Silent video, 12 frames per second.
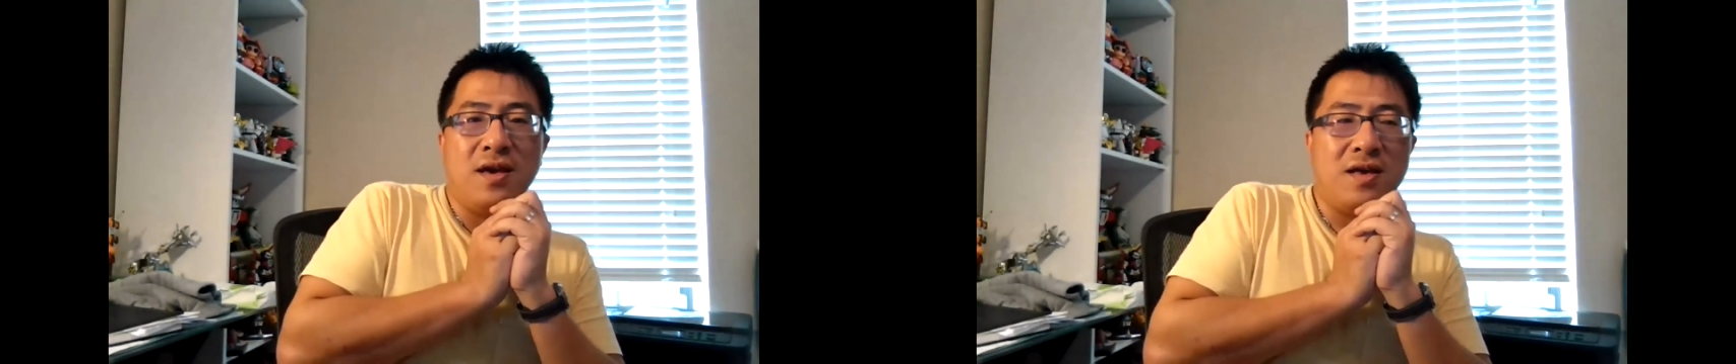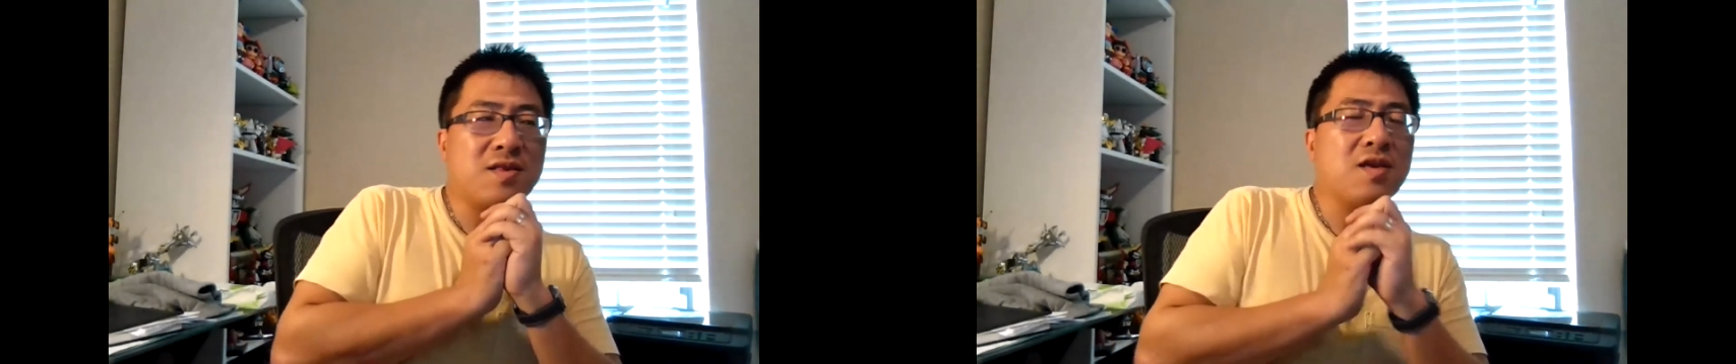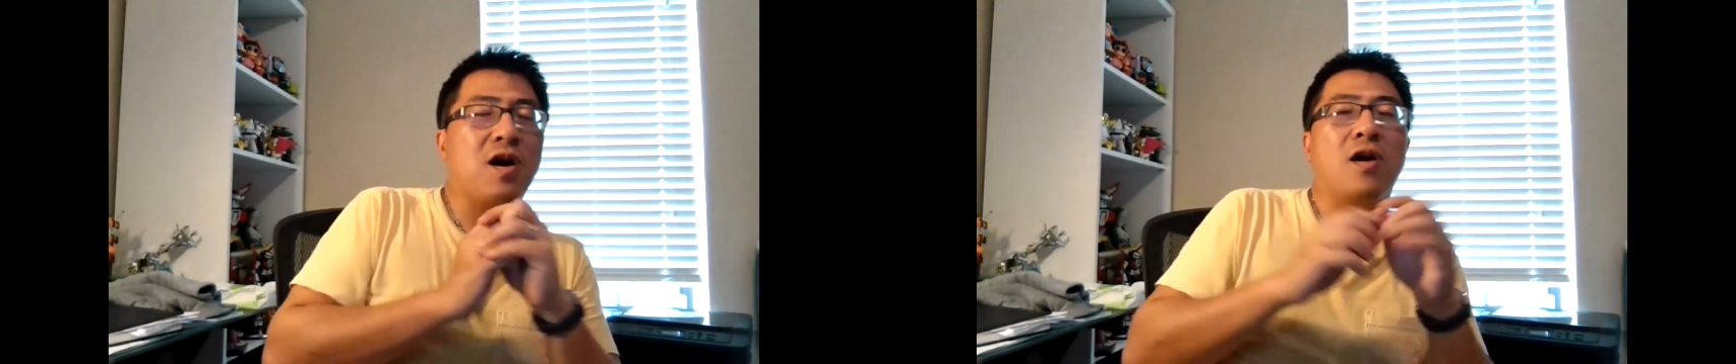
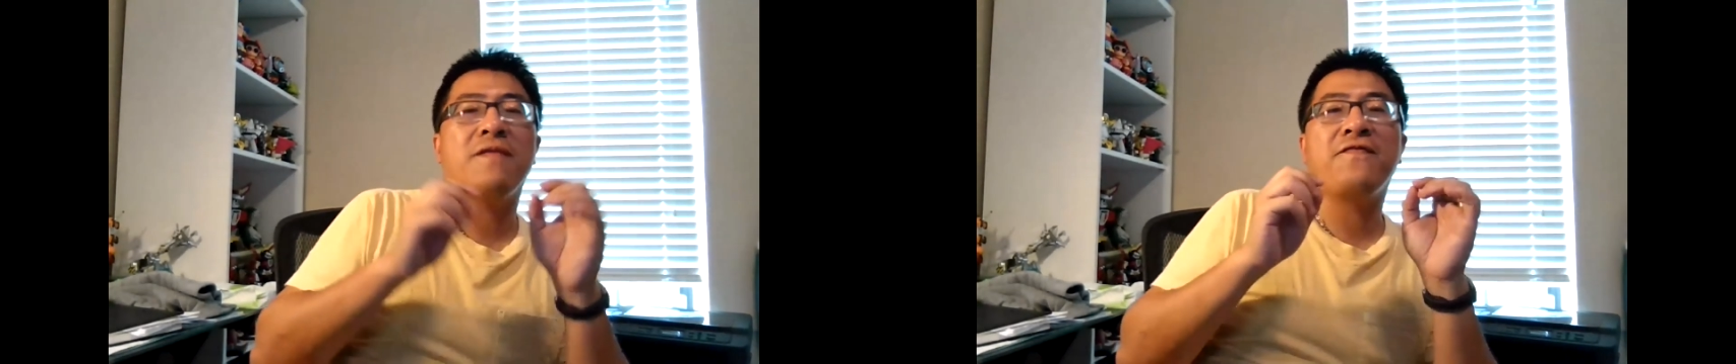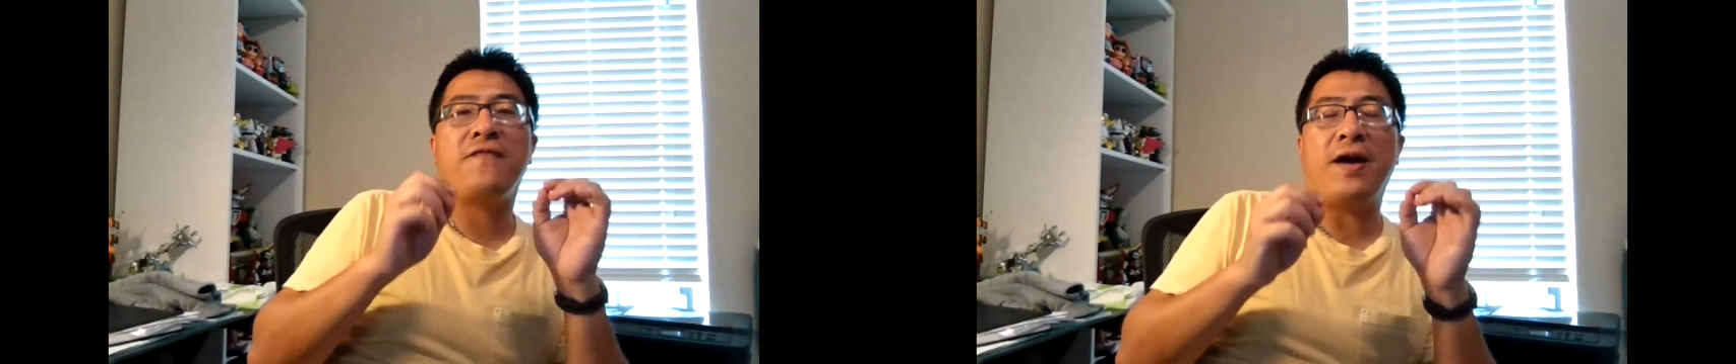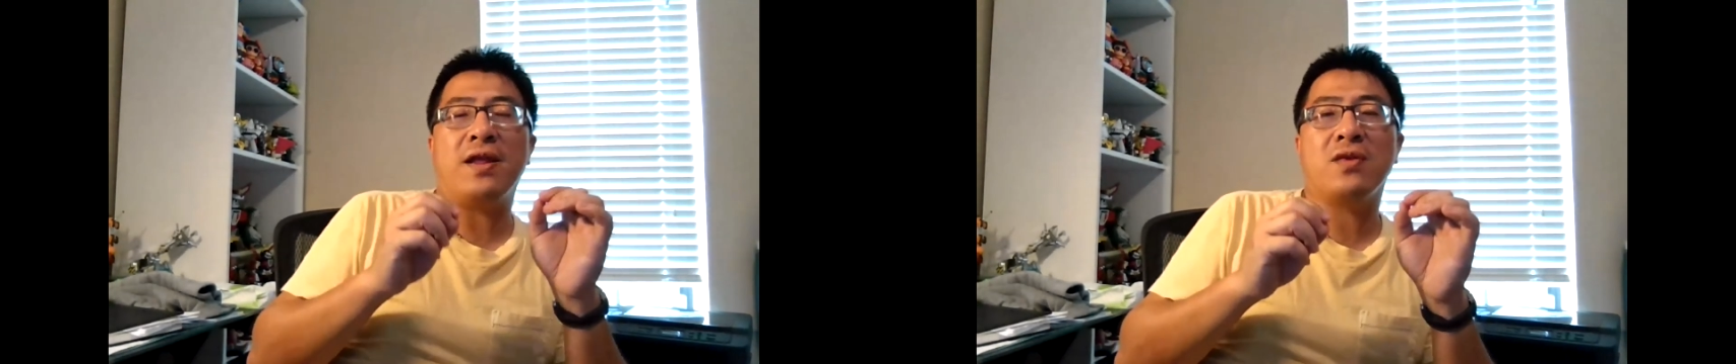It's called a
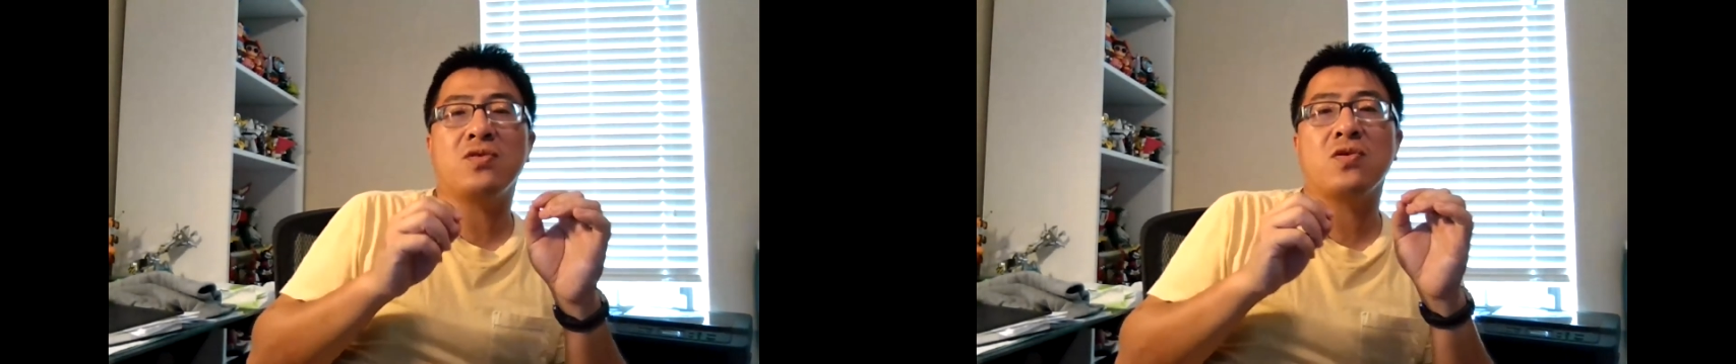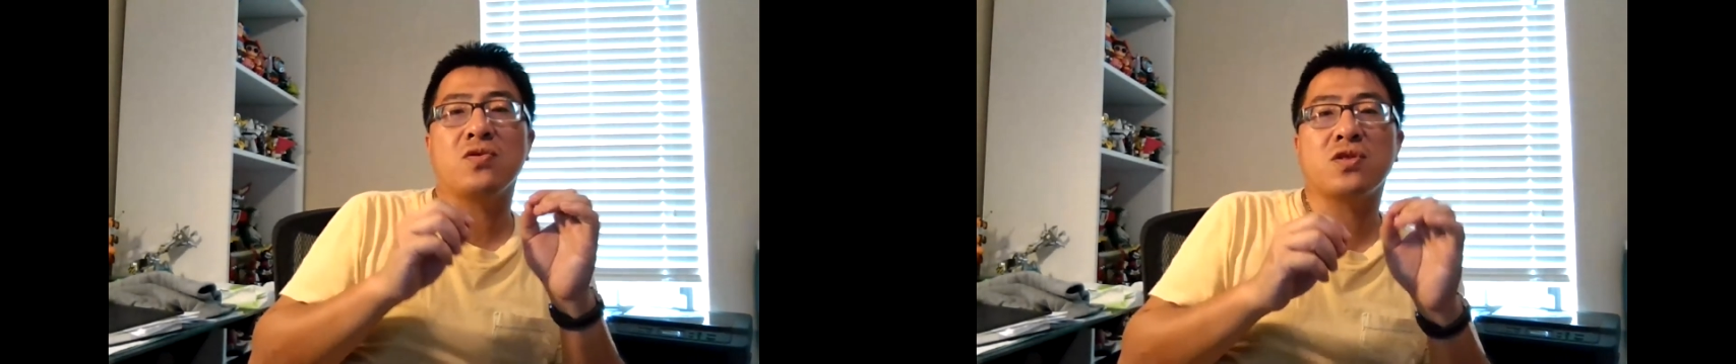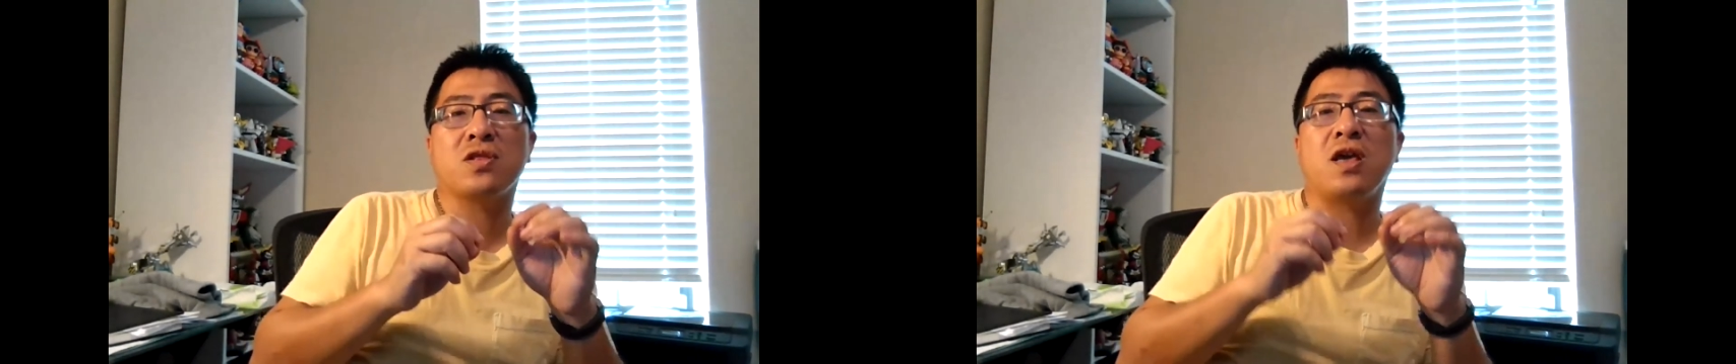
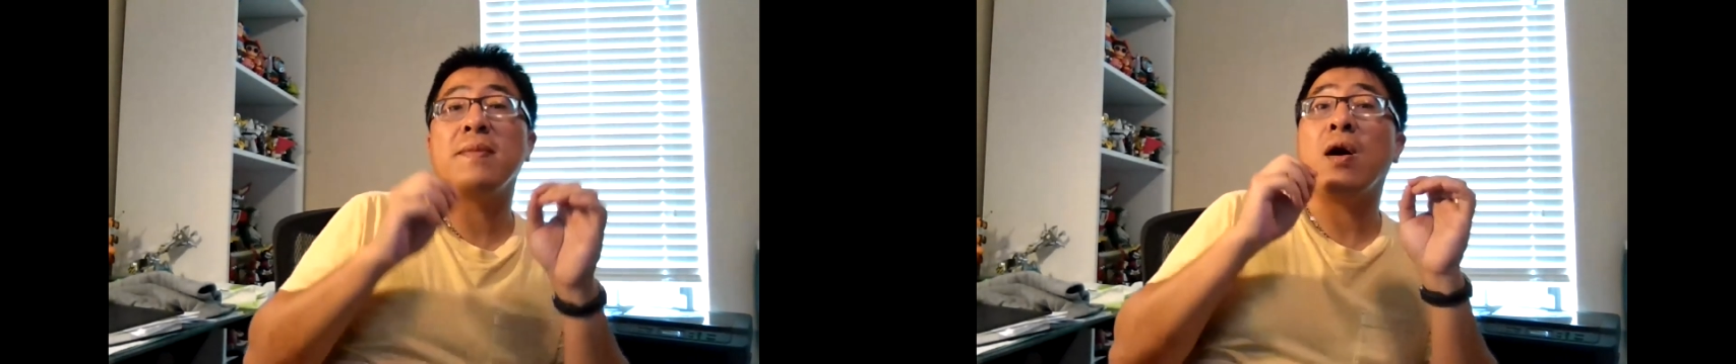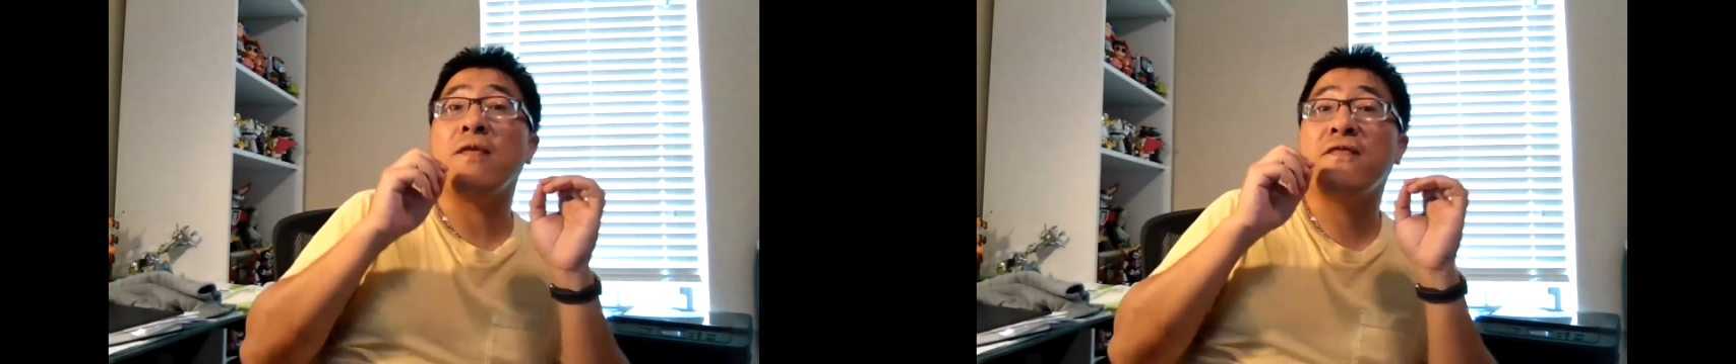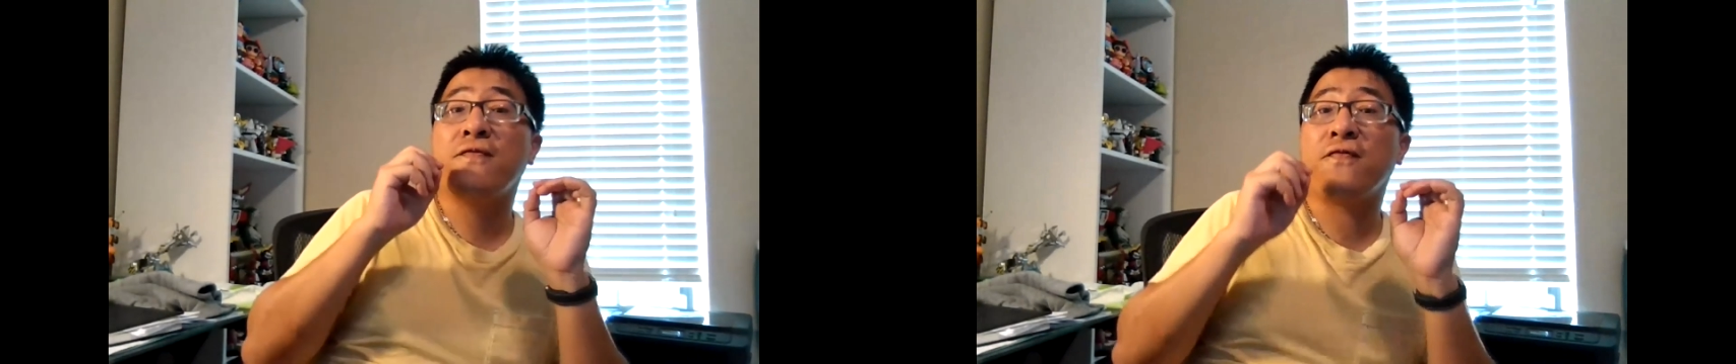financial statement
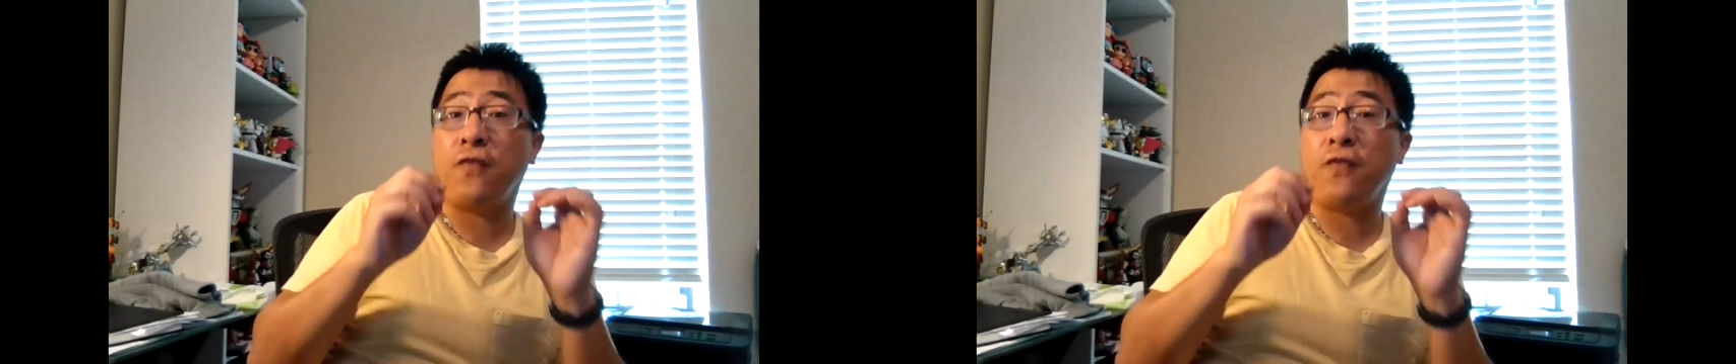of